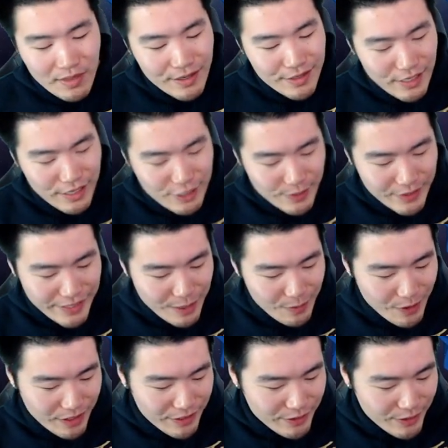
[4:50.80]
God, I drink that
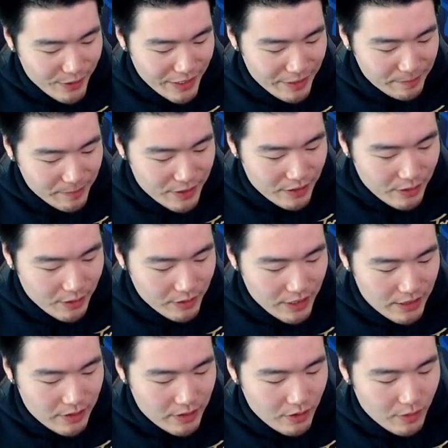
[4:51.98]
water. Okay, so
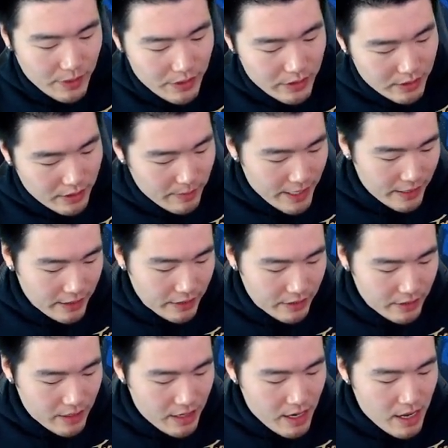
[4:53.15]
let's throw Beerus in the back
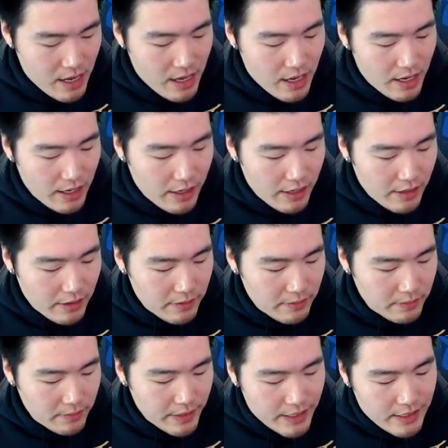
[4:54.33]
here.
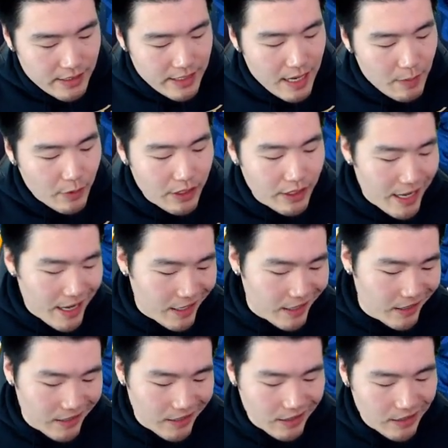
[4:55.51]
Um, this time we're not
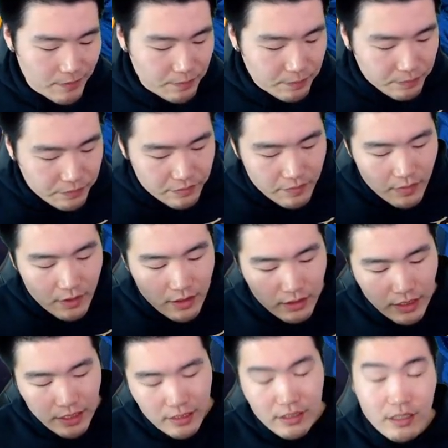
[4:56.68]
gonna
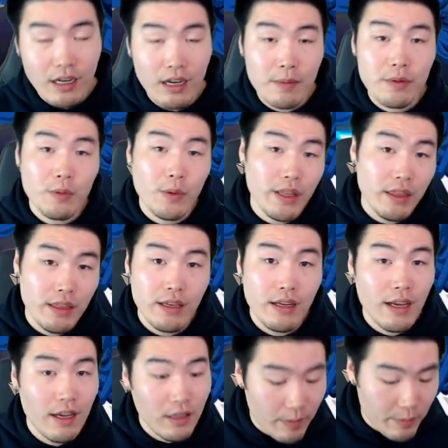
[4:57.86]
link her up with the
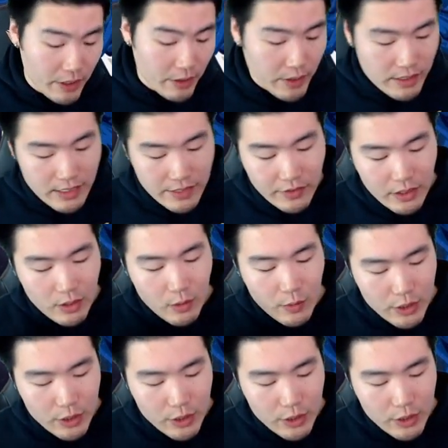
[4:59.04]
L R Beerus, even though we